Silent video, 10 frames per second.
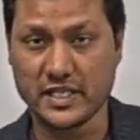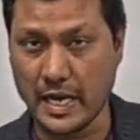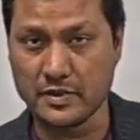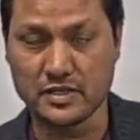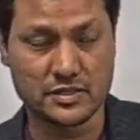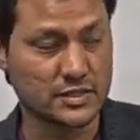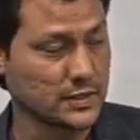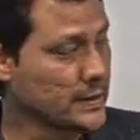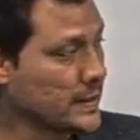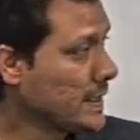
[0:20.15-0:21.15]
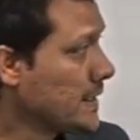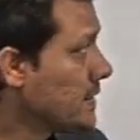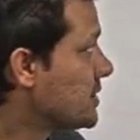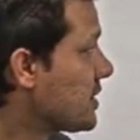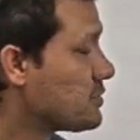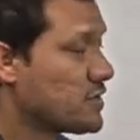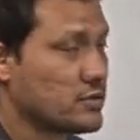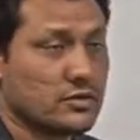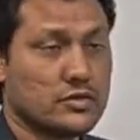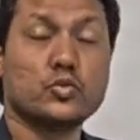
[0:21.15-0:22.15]
by capital C is a
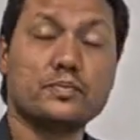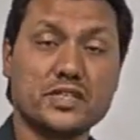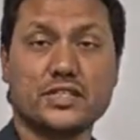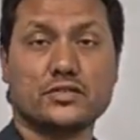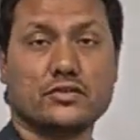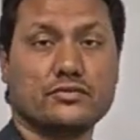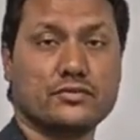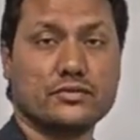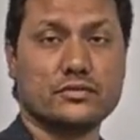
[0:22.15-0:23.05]
subset, a superset of